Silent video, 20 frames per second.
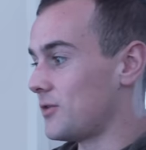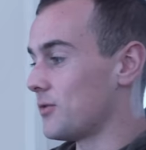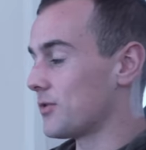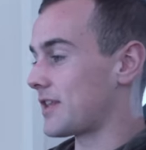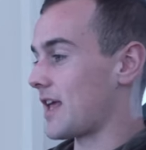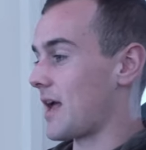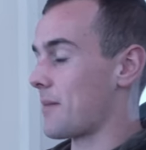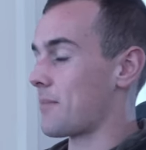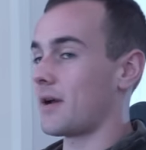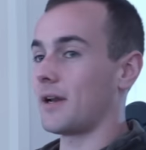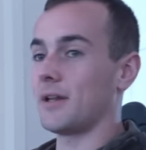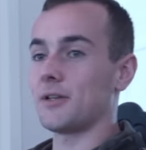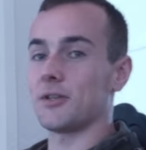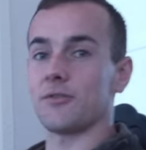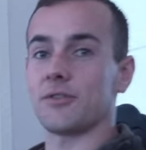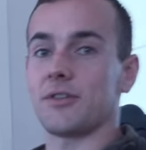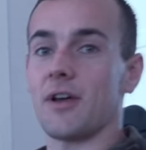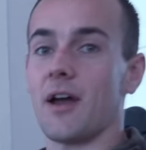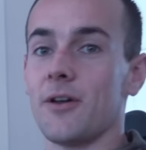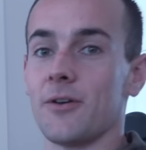use that money to
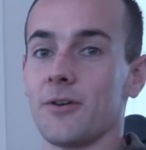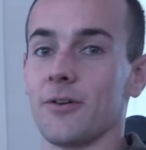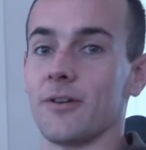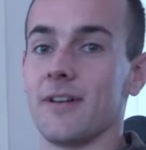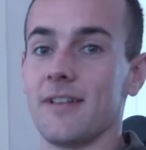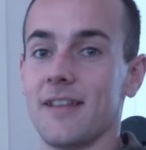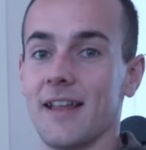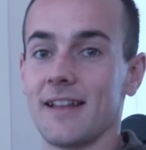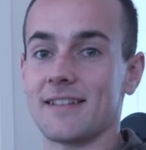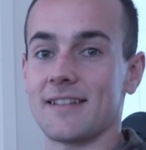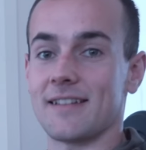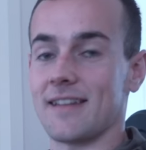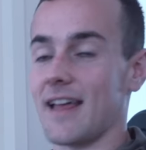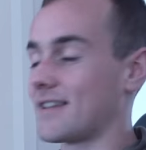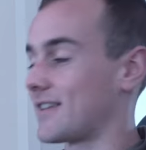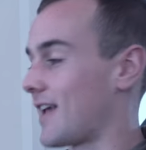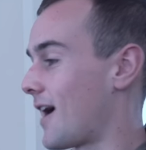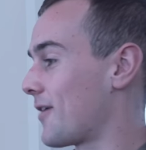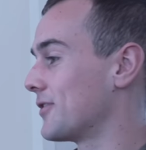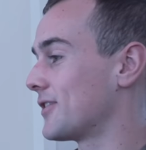retire. That's
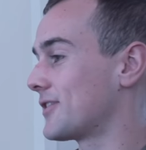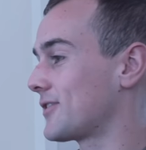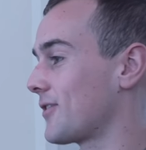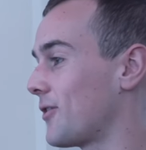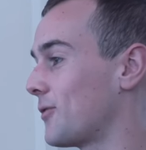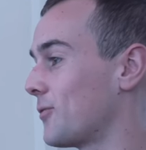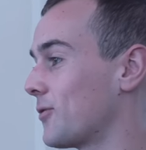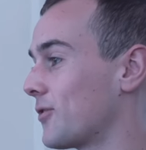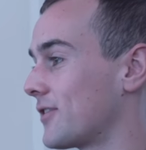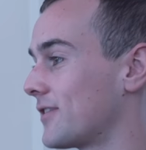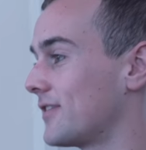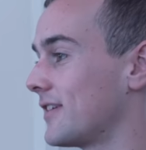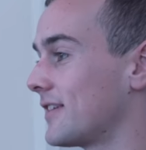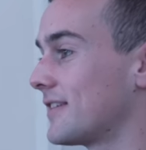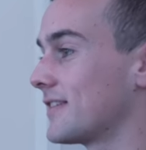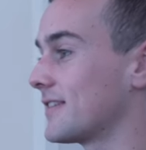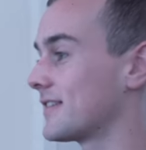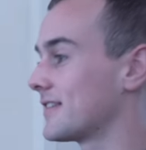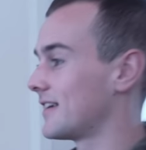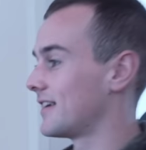that's how this all works.
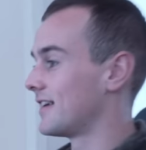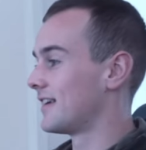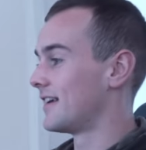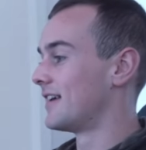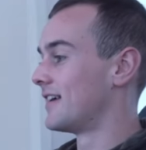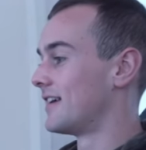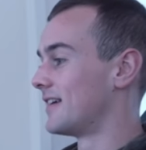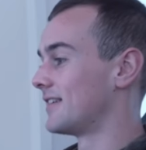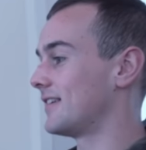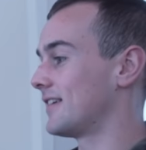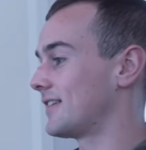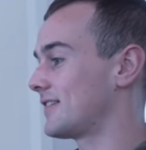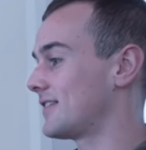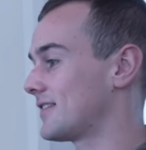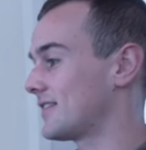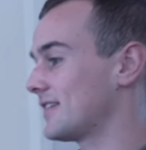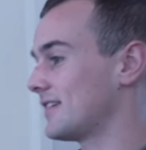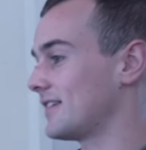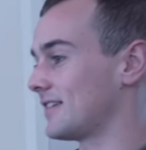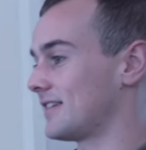It's, this
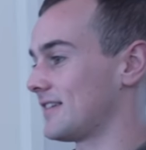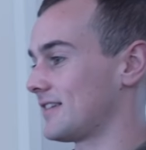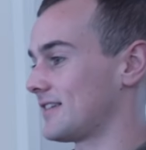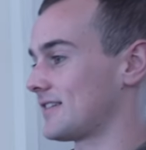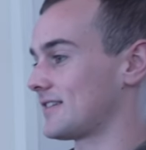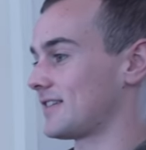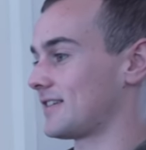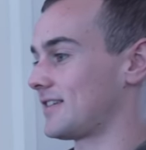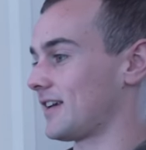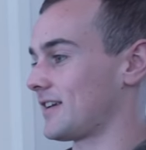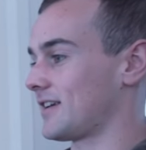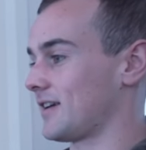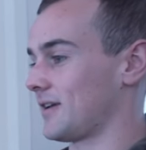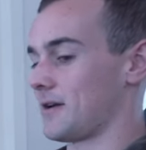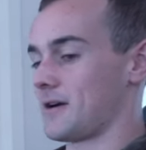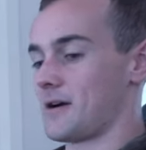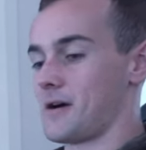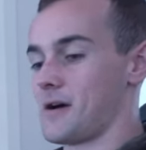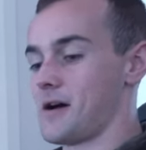is it, this is the ticket.